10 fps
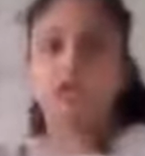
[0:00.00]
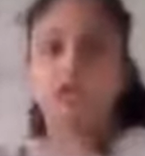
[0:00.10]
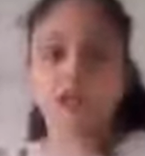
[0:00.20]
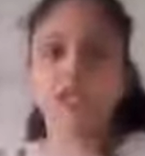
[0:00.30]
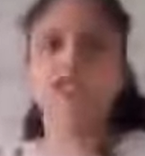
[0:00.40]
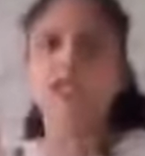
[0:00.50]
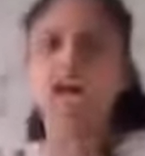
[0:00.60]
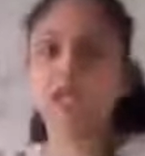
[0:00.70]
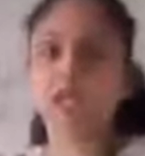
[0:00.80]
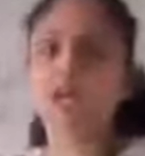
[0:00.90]
months
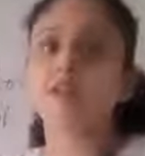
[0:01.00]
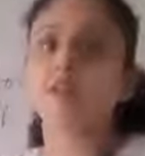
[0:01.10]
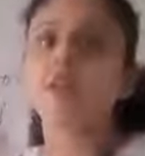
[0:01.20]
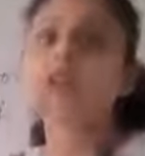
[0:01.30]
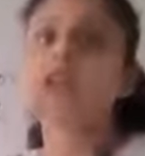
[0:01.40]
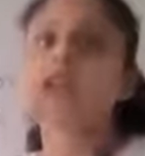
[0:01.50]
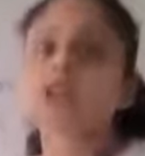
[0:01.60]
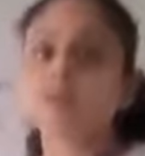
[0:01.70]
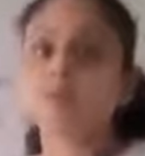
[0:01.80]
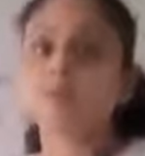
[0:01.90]
are having
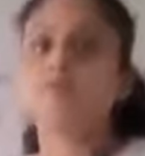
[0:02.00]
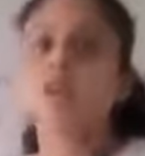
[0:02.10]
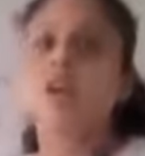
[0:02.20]
some